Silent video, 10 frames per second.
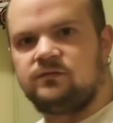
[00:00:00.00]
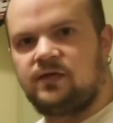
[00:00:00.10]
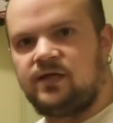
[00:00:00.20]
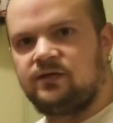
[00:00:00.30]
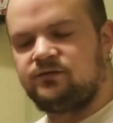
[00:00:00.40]

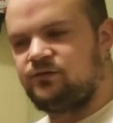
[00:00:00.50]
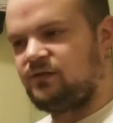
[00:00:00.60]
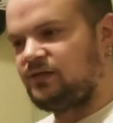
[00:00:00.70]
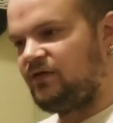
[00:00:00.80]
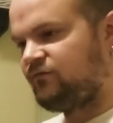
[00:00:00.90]
and to the
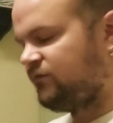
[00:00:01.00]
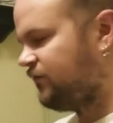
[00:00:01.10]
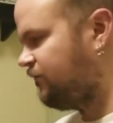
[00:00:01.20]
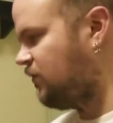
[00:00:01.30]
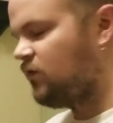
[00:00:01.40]
left of
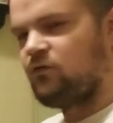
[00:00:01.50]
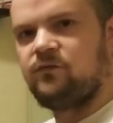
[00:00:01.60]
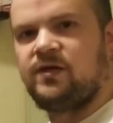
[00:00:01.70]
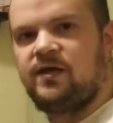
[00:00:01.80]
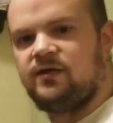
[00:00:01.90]
the
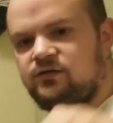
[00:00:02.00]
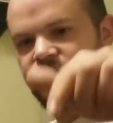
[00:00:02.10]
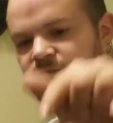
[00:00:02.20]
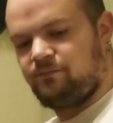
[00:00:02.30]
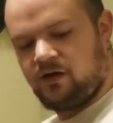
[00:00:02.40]
phone, and to
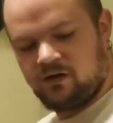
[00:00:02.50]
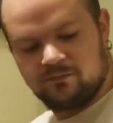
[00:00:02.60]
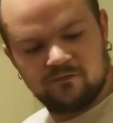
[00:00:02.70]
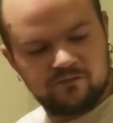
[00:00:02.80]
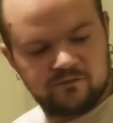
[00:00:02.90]
the
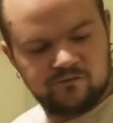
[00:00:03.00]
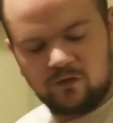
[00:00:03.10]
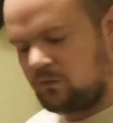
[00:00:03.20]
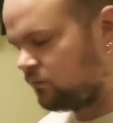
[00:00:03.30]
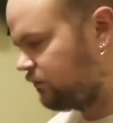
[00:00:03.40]
bottom of the
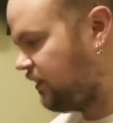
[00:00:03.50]
phone,